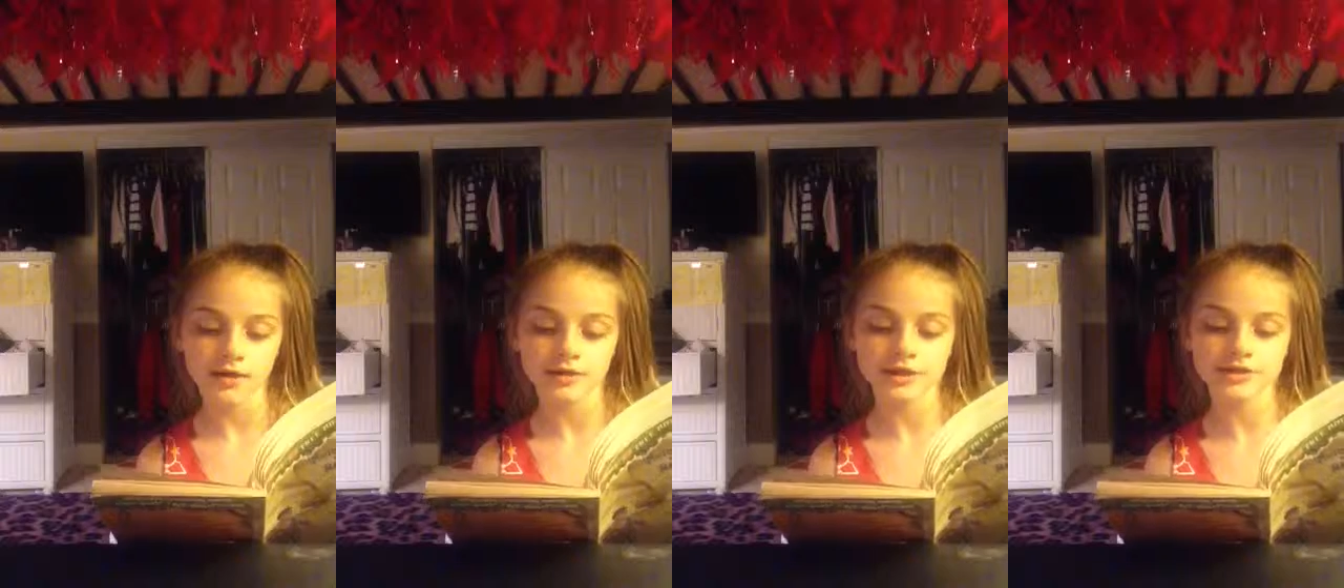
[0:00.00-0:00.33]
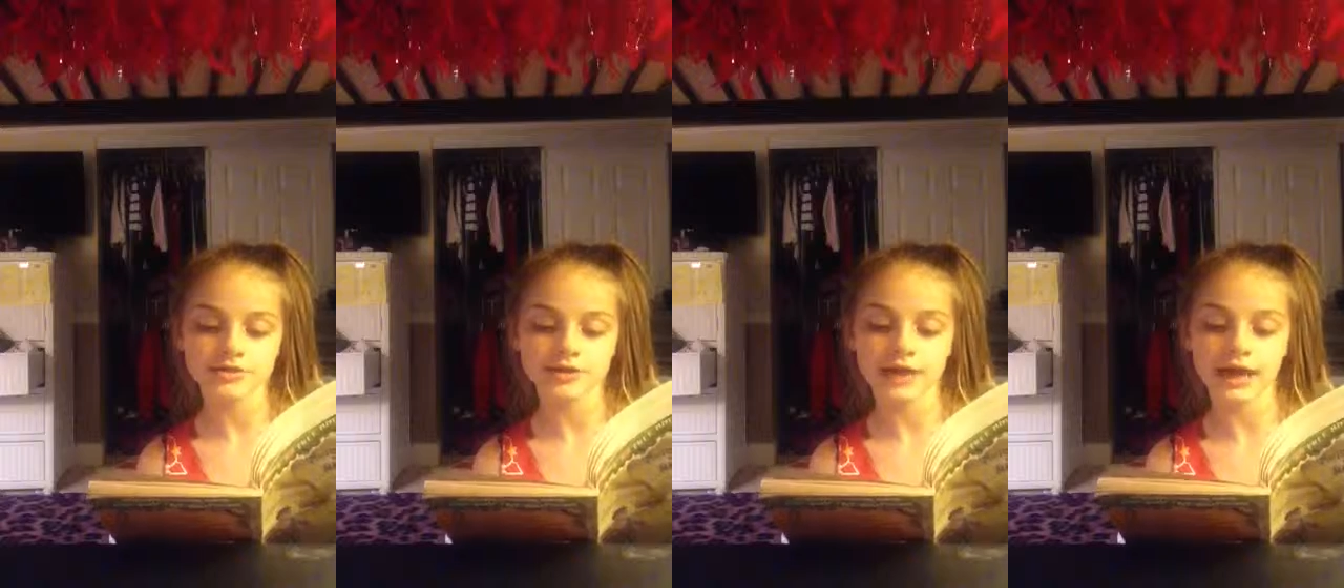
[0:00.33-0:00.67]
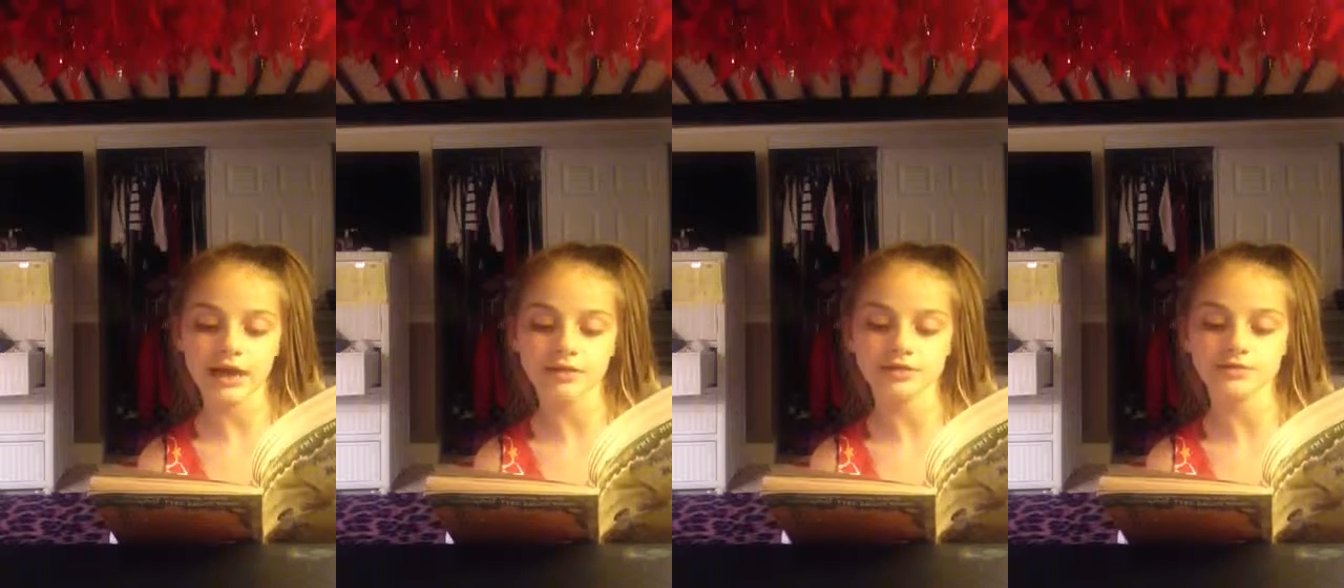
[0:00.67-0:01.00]
The
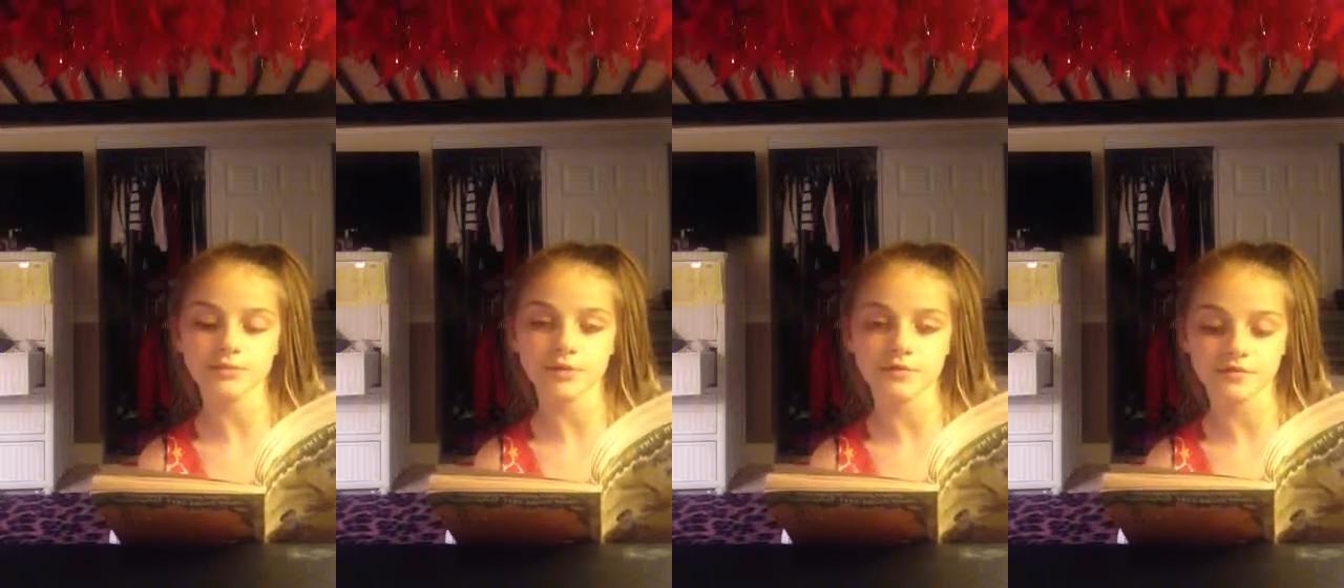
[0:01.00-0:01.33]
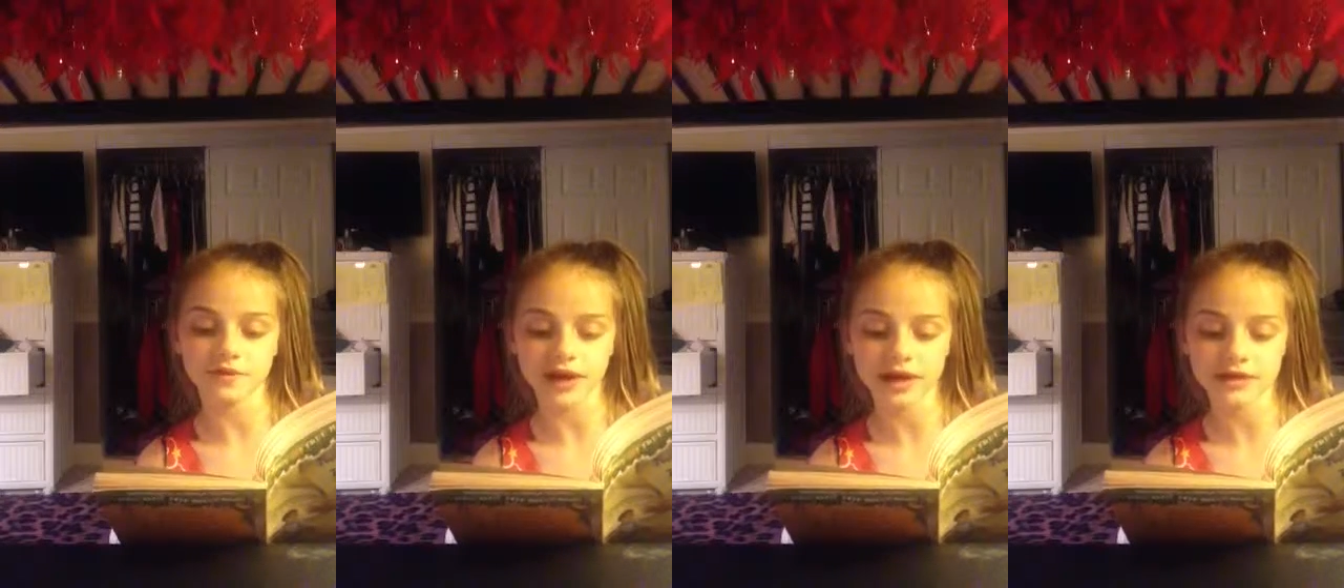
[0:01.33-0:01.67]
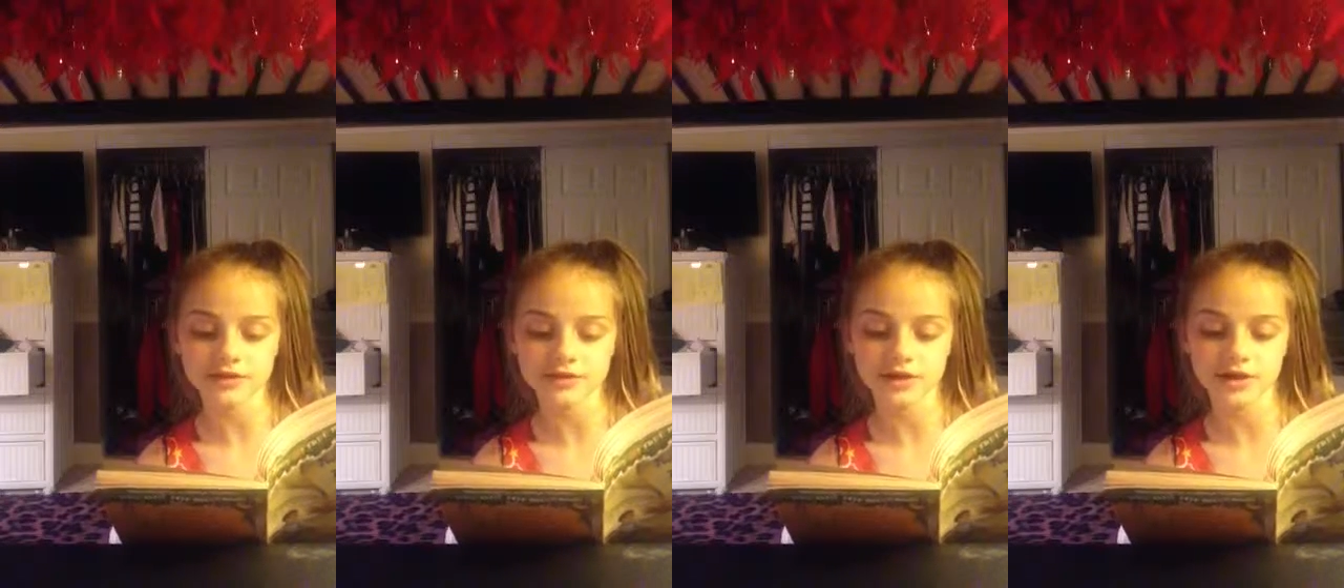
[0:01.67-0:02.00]
treehouse went
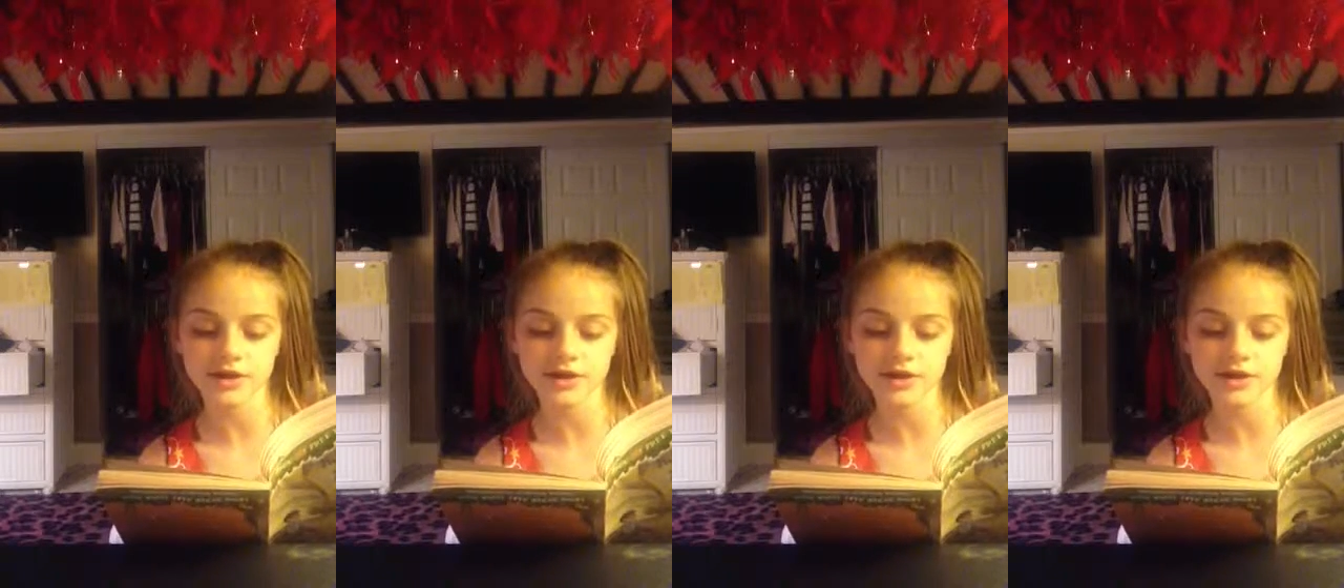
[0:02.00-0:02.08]
faster